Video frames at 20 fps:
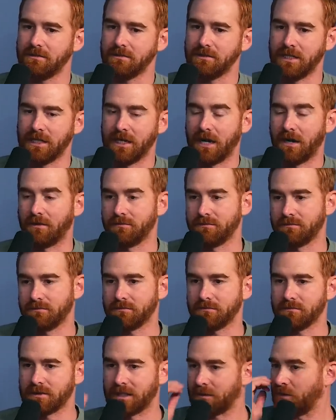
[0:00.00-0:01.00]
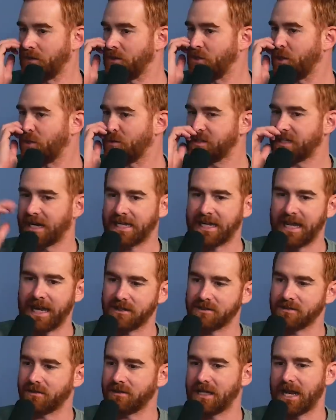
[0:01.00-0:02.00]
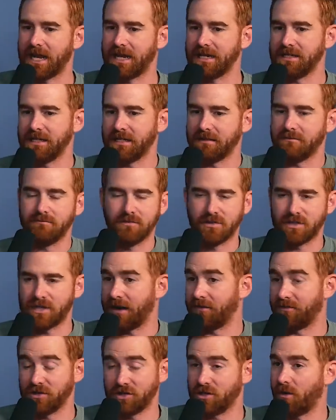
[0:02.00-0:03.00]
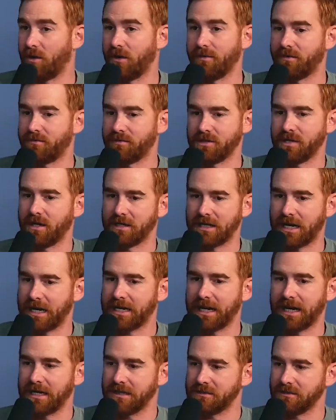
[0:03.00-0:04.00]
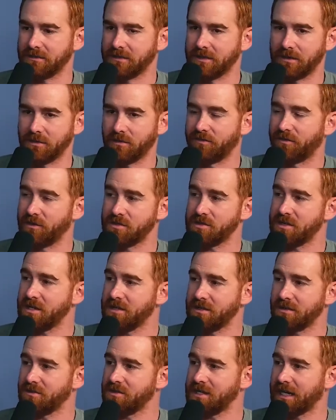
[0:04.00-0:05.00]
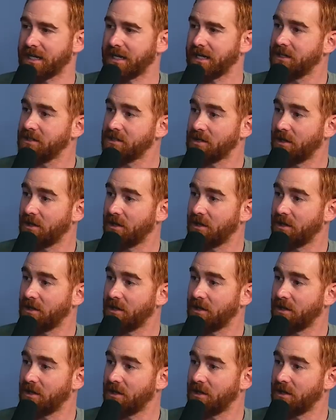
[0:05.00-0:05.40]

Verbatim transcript: you know, like when shows got canceled that I did, which every show I've ever done got canceled, either first season or second. And